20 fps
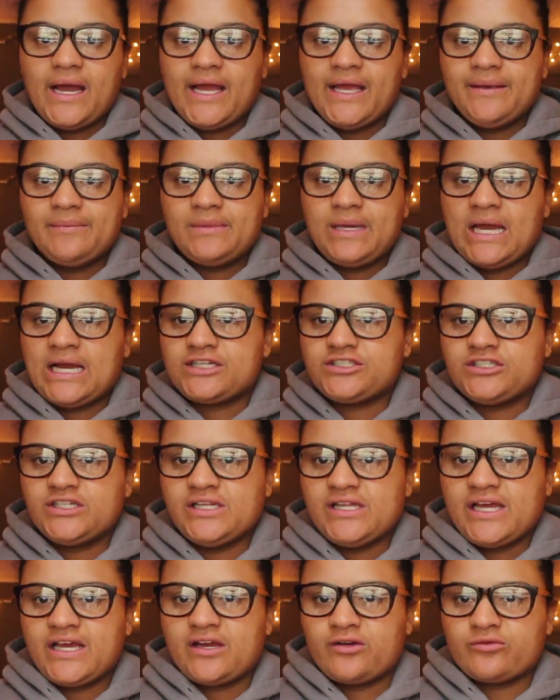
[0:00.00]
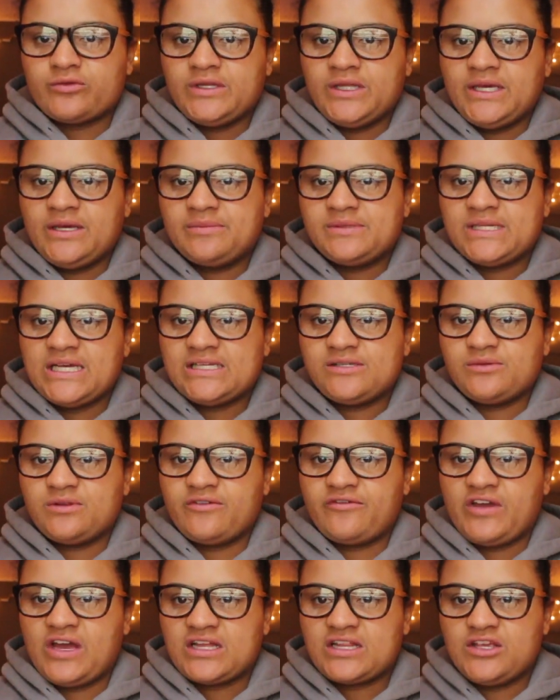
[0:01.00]
I'm actually like really obsessed with
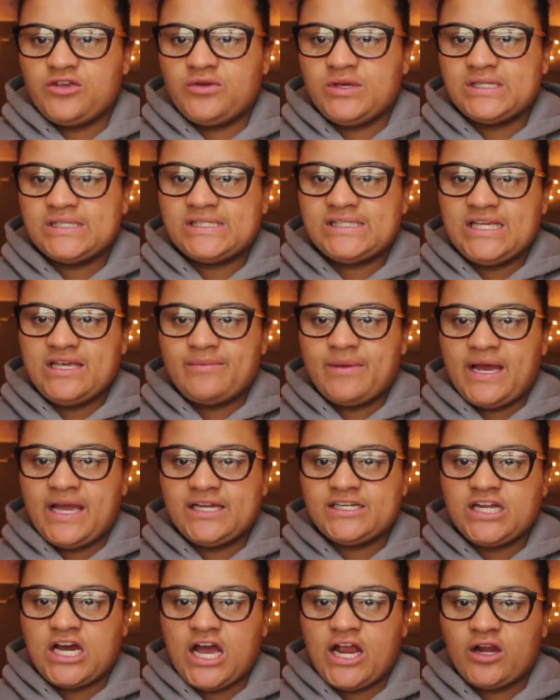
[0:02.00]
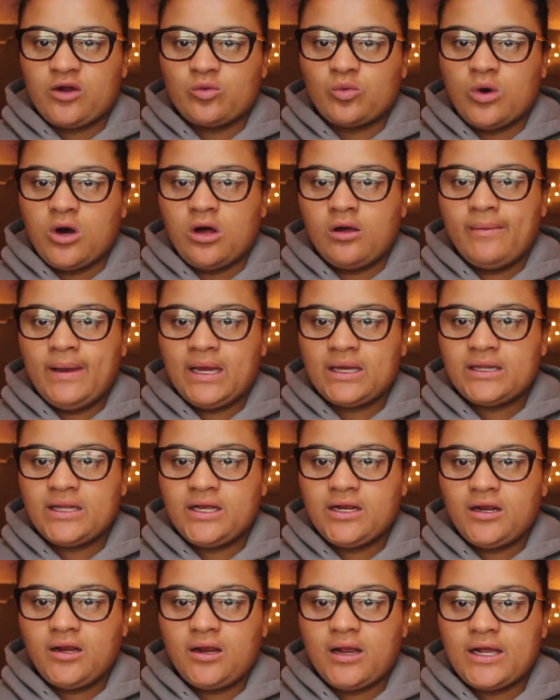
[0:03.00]
the fact that you can see my entire wall back
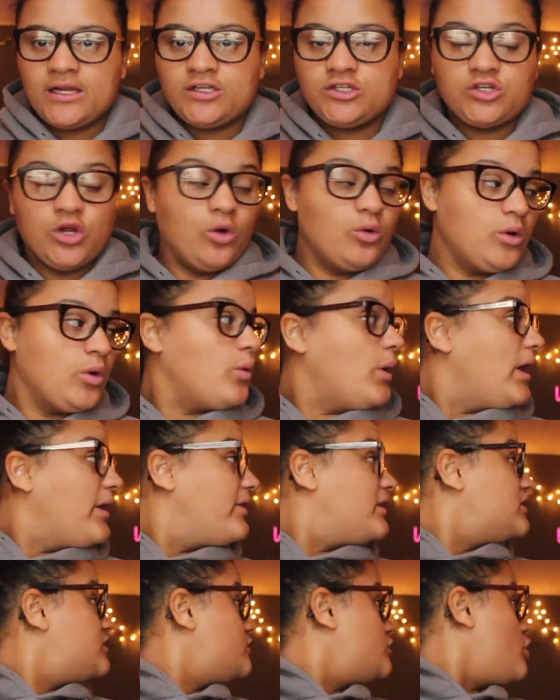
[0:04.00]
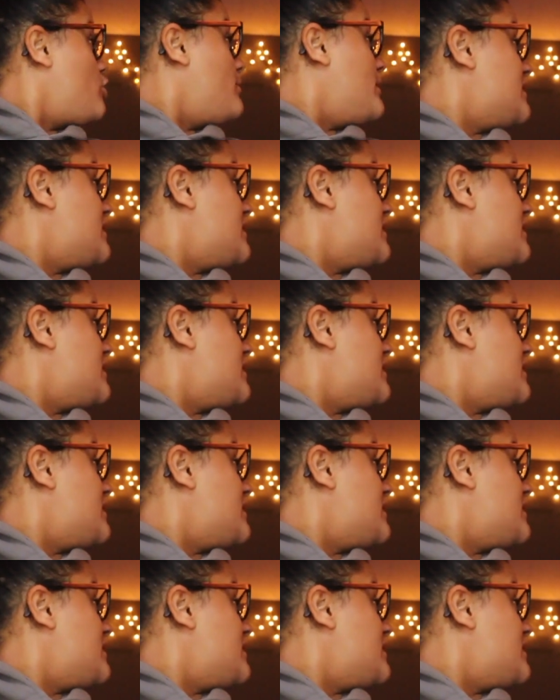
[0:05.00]
there. I don't know why that's so